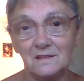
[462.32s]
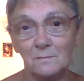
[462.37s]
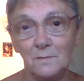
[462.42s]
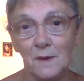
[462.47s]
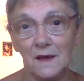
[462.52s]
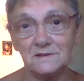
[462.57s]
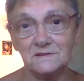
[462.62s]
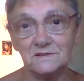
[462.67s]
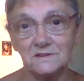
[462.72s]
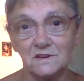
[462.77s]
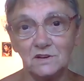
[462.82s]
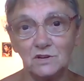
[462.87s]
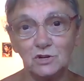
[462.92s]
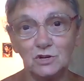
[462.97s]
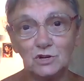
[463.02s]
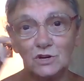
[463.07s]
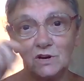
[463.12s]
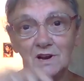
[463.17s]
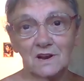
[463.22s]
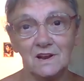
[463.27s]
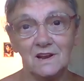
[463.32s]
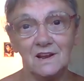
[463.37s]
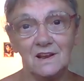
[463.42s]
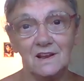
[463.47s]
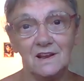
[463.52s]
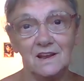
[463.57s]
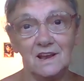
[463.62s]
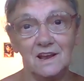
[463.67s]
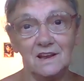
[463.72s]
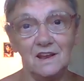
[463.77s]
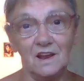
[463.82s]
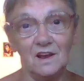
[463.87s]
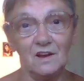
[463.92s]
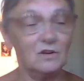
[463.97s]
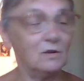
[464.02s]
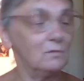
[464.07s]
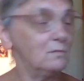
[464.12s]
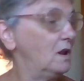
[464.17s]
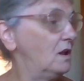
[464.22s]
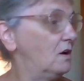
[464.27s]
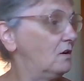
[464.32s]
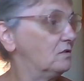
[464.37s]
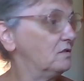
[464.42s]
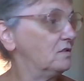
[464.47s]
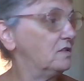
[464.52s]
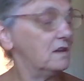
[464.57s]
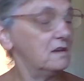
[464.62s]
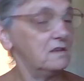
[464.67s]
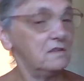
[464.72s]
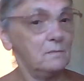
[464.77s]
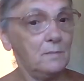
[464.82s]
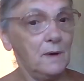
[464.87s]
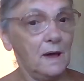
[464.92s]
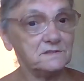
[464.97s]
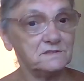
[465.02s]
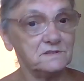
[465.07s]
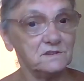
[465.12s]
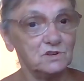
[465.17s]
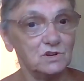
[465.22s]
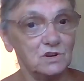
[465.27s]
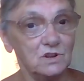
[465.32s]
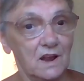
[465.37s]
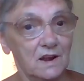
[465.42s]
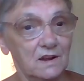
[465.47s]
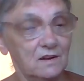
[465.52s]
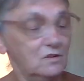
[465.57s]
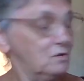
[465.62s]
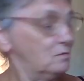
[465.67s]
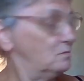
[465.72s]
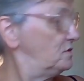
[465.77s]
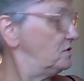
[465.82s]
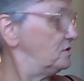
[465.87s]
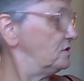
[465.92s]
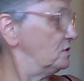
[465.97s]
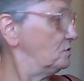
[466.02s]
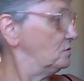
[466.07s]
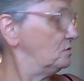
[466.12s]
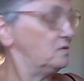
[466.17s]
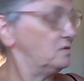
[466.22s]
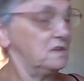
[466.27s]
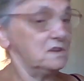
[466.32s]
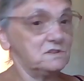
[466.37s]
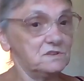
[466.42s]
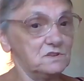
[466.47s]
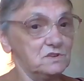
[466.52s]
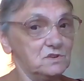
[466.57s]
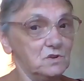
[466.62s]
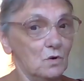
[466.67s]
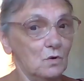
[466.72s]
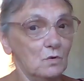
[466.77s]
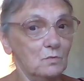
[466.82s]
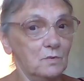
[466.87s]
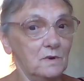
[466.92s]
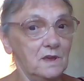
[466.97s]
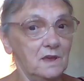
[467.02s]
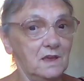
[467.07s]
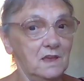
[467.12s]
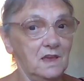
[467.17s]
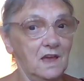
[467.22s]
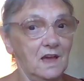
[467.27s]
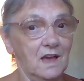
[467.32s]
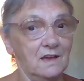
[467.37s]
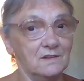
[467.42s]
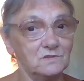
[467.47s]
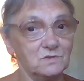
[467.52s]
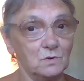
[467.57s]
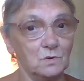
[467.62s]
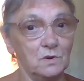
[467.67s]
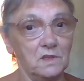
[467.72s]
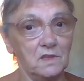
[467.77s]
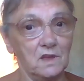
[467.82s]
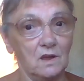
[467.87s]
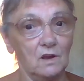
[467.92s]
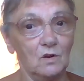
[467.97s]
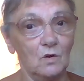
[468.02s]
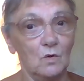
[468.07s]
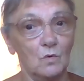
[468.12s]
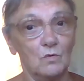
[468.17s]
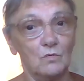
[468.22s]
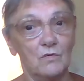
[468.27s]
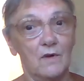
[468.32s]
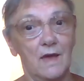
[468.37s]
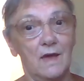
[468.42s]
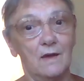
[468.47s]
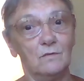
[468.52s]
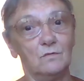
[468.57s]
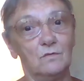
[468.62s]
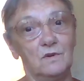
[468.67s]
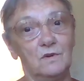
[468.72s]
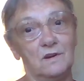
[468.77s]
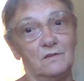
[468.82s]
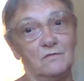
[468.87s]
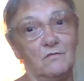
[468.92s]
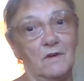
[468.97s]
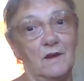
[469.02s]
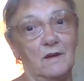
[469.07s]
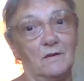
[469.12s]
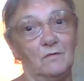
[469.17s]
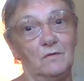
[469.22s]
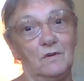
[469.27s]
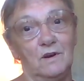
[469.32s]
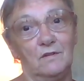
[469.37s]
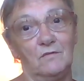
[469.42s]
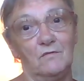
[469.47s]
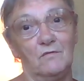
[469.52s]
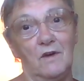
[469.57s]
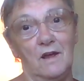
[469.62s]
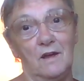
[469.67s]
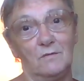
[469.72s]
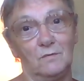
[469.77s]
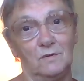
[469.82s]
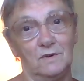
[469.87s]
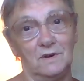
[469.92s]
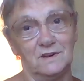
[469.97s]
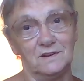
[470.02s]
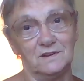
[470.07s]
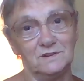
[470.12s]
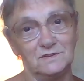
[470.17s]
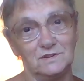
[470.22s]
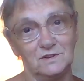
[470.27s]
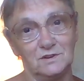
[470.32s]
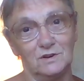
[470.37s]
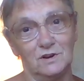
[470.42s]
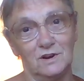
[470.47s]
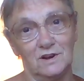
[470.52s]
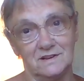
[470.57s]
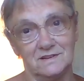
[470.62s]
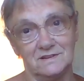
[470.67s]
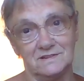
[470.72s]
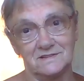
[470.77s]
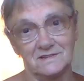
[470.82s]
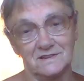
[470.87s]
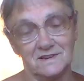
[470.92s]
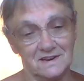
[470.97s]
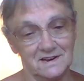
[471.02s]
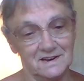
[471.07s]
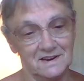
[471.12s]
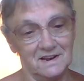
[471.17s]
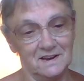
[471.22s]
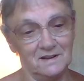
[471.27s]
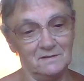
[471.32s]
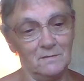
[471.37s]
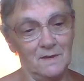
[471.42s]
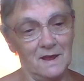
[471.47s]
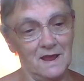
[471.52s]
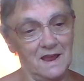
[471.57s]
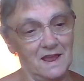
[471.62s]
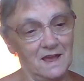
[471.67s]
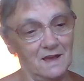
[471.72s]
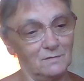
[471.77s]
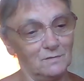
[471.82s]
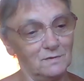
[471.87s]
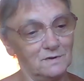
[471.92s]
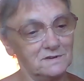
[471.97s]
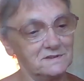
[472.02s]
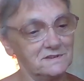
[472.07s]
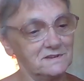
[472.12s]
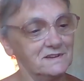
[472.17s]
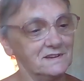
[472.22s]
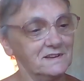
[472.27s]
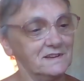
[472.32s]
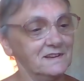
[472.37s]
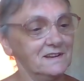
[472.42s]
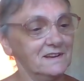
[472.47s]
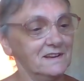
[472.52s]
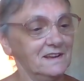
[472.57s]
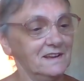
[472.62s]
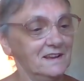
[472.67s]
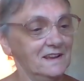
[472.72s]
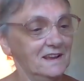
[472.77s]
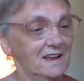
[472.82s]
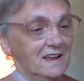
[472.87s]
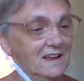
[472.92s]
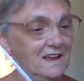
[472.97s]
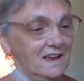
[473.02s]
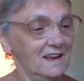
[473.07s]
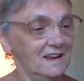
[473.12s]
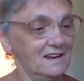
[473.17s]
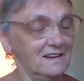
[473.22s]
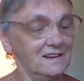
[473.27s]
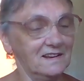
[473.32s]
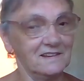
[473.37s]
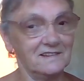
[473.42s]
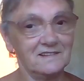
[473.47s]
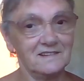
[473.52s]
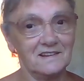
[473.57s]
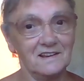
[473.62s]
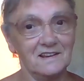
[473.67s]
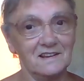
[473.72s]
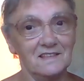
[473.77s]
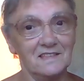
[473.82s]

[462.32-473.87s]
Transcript: passage, and you can come along the passage and then come through this doorway here, so you can go round and round and round in circles in my house. And